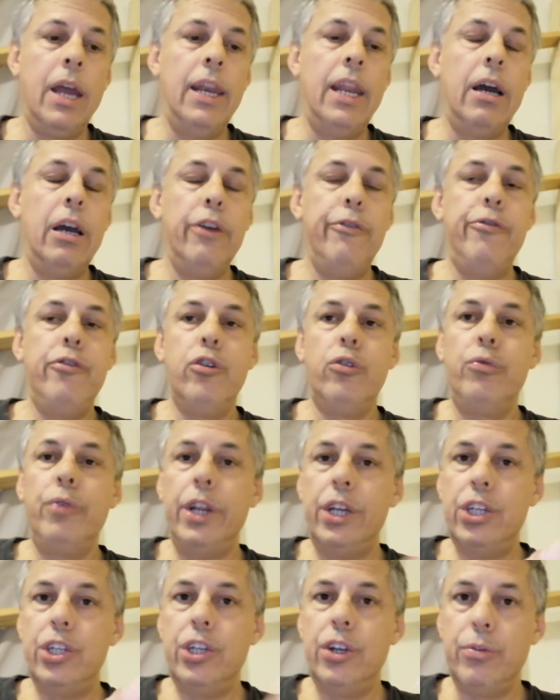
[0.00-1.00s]
Now, if you're
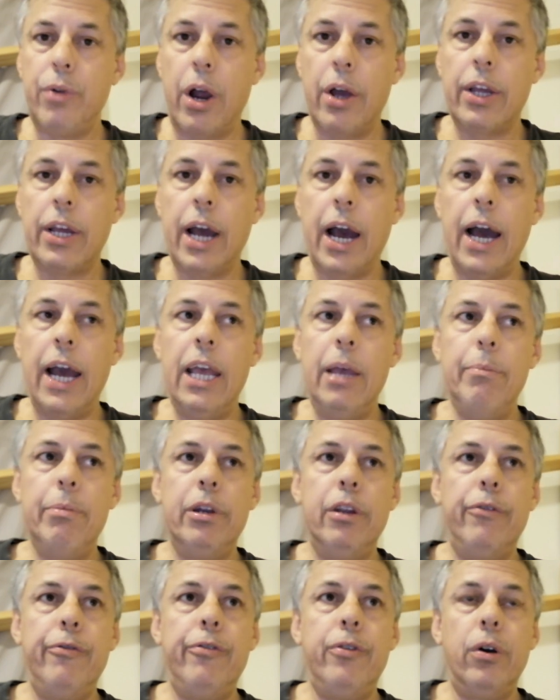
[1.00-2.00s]
rich, you're okay,
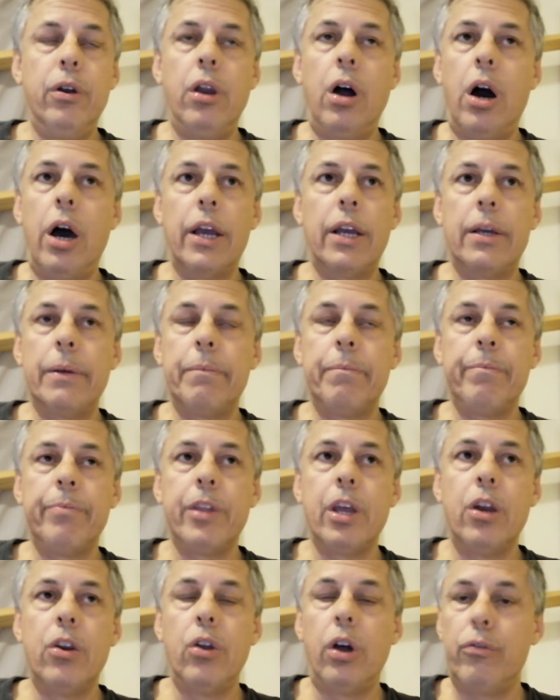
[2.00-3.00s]
but if you're like
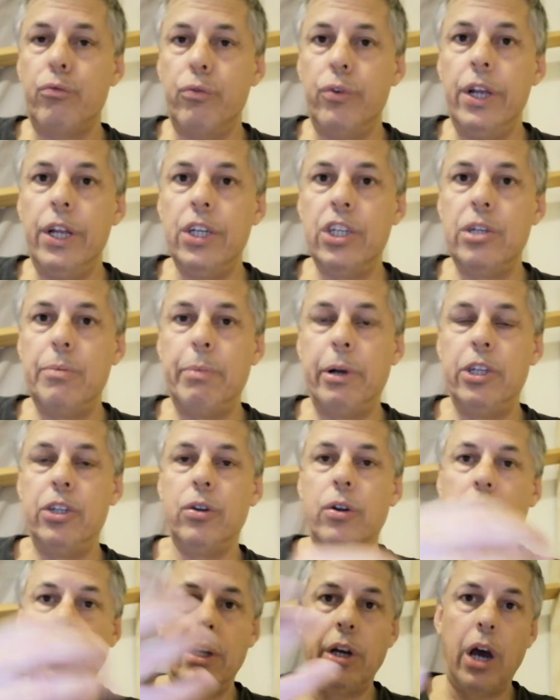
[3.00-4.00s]
not rich, but
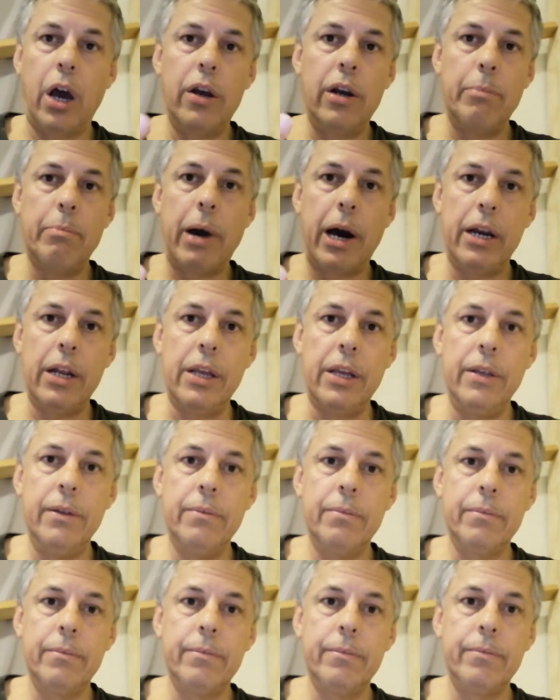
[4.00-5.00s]
you've got a load of money,
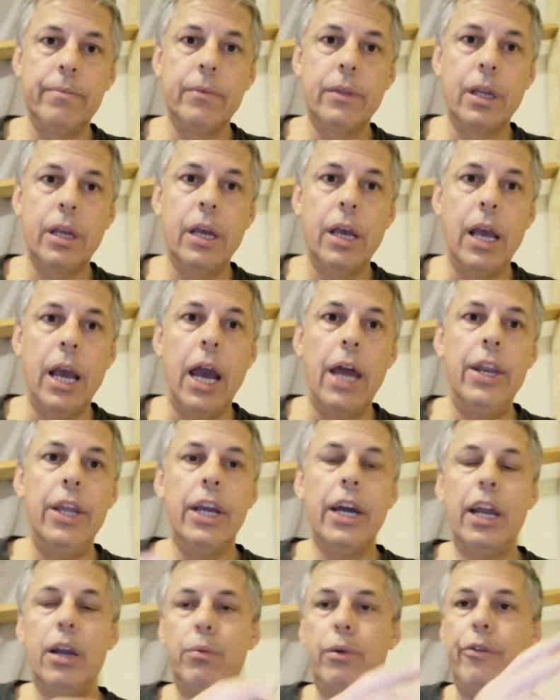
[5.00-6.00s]
and
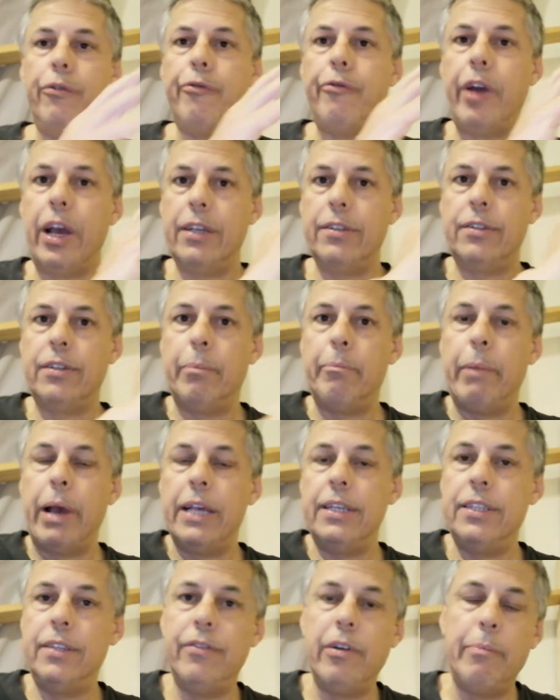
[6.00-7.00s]
you're going to invest a
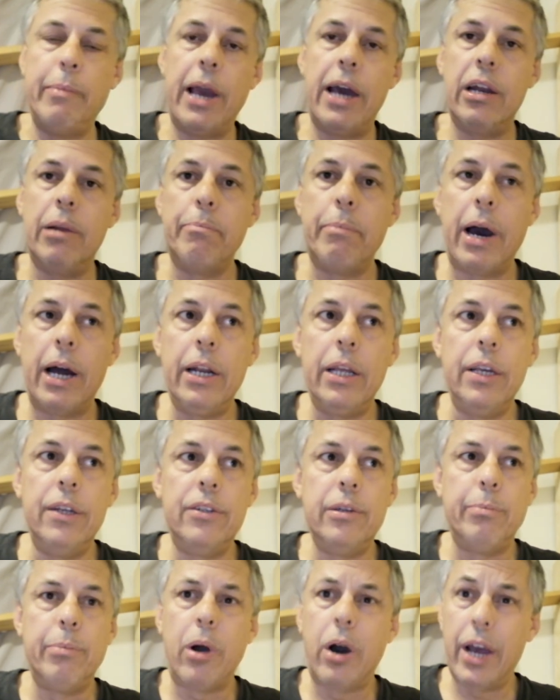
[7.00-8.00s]
massive amount of money
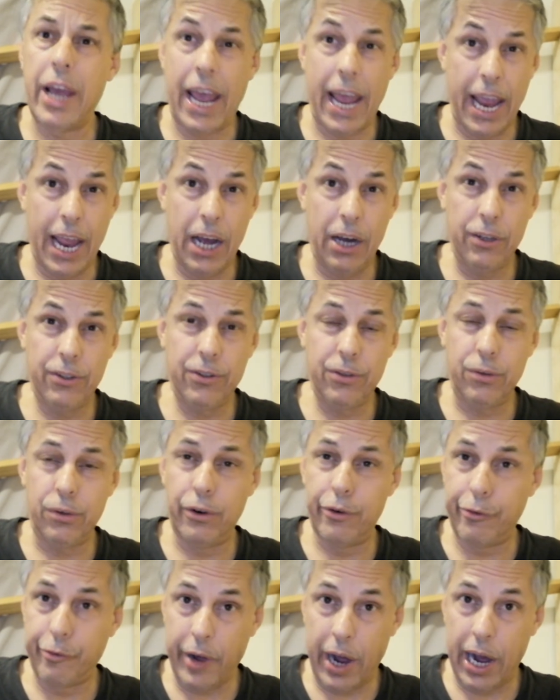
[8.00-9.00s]
to buy a house or
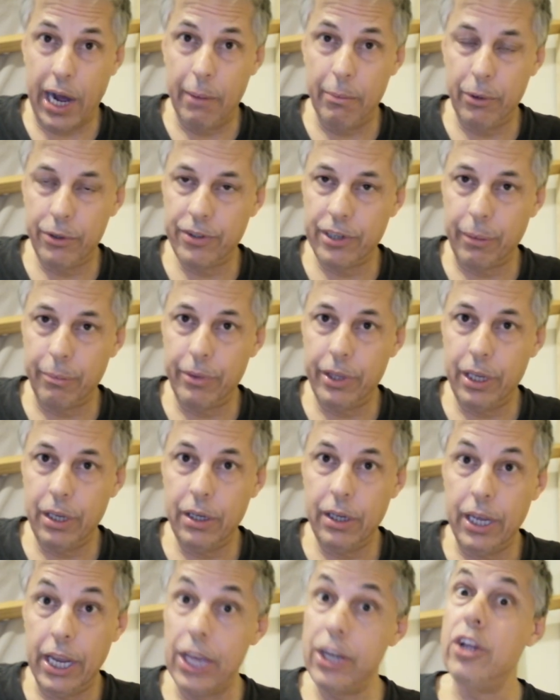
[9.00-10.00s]
a farm or
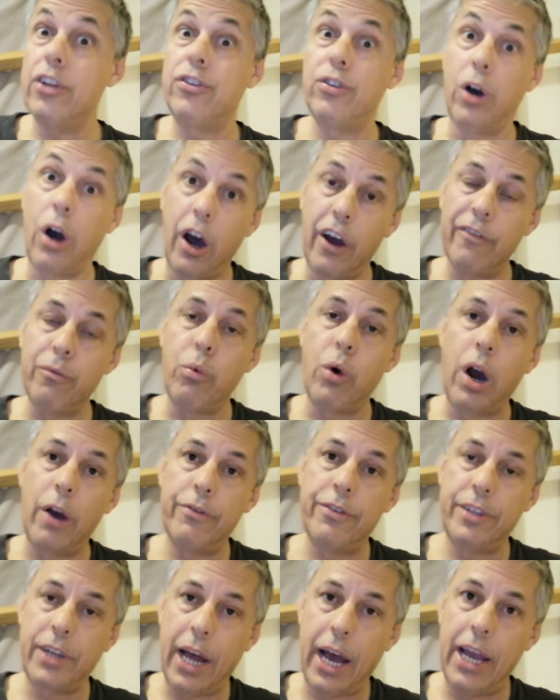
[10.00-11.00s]
something in your Thai
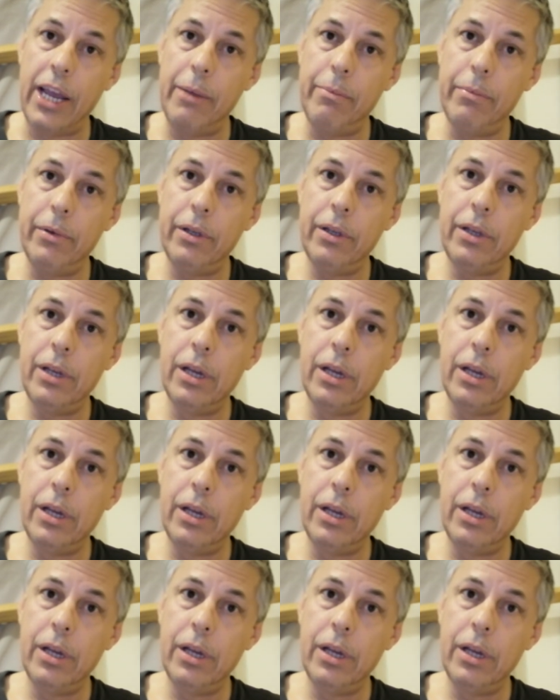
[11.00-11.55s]
wife's name,